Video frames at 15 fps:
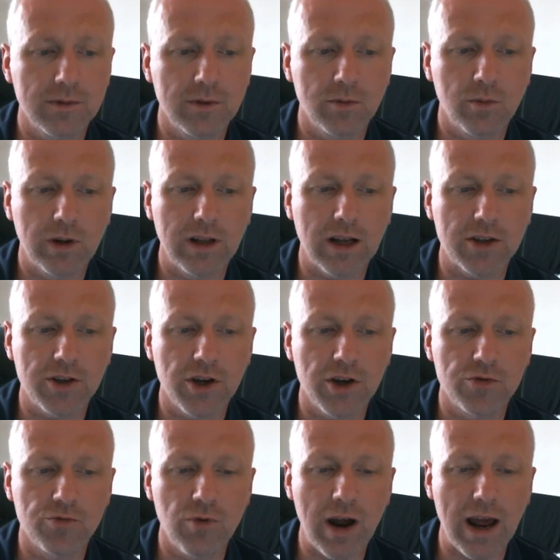when that
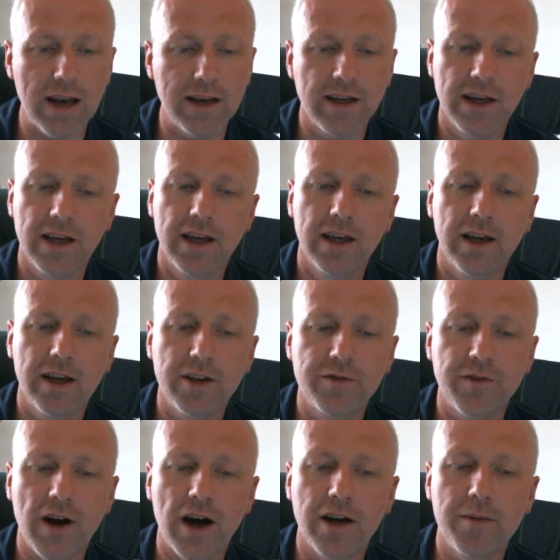turns red, it's
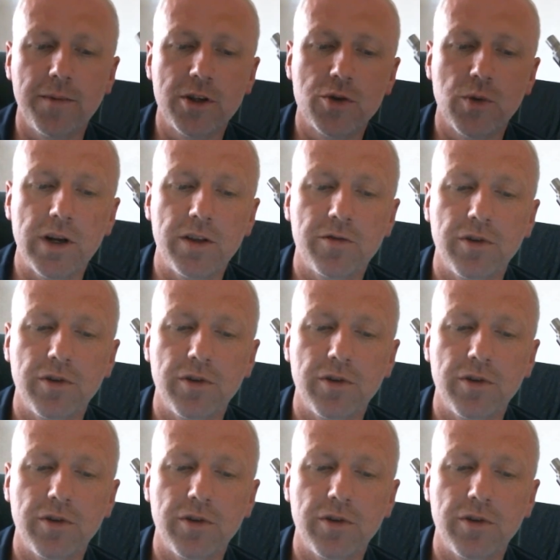firing between